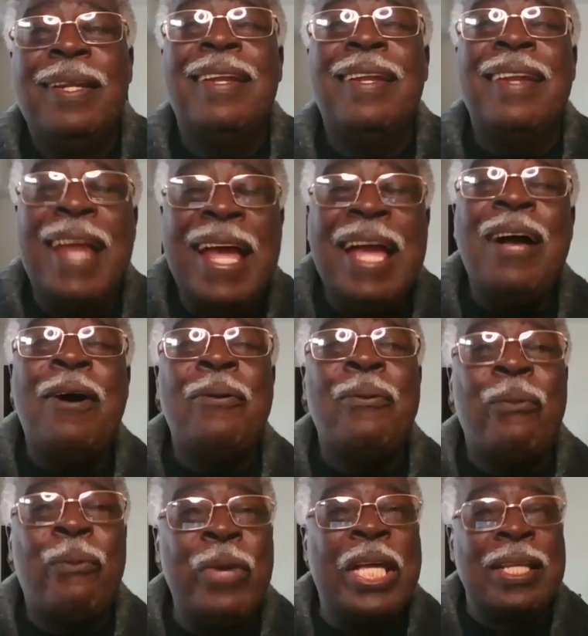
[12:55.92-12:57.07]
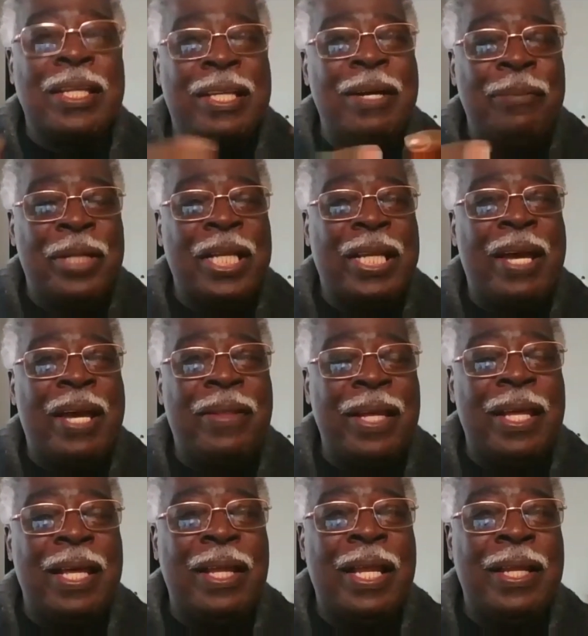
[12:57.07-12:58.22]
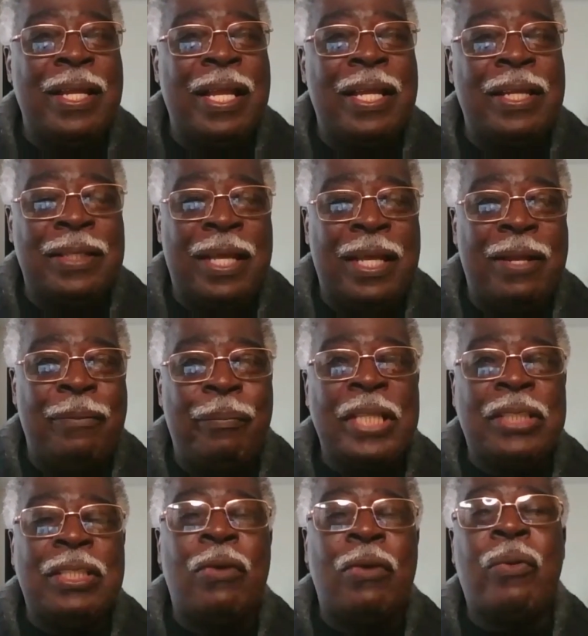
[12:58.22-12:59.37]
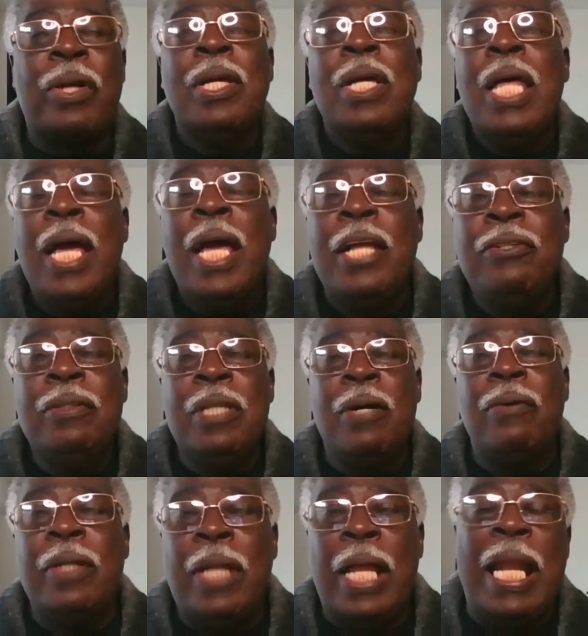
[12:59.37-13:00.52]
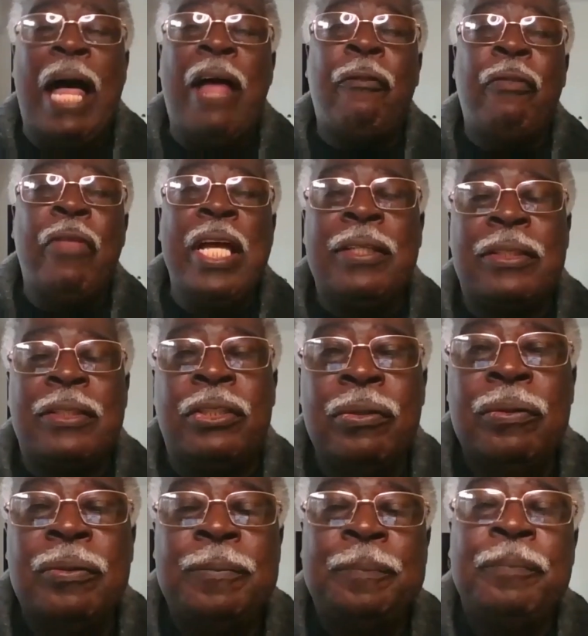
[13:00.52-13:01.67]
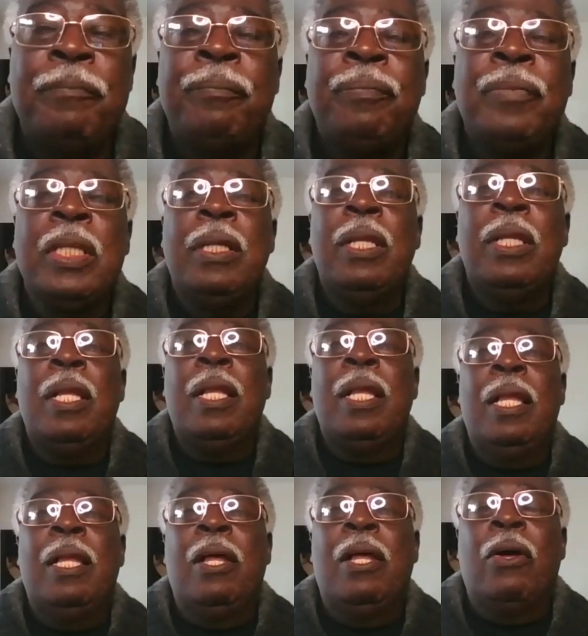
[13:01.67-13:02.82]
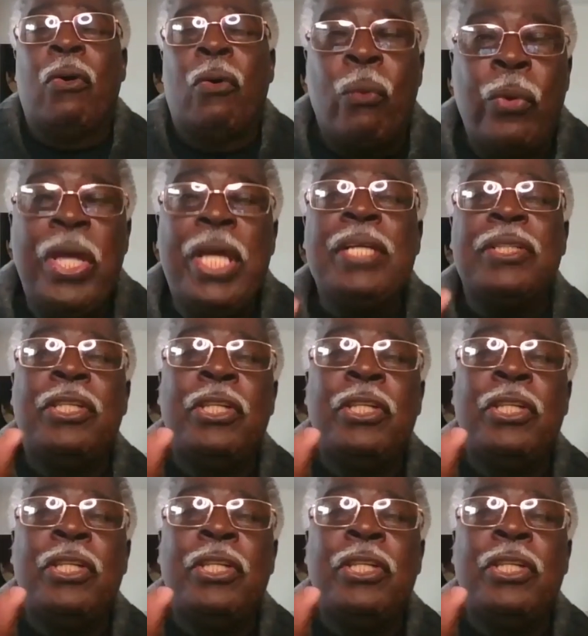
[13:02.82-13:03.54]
now we can come together and make something work. And you know, and I think too, we as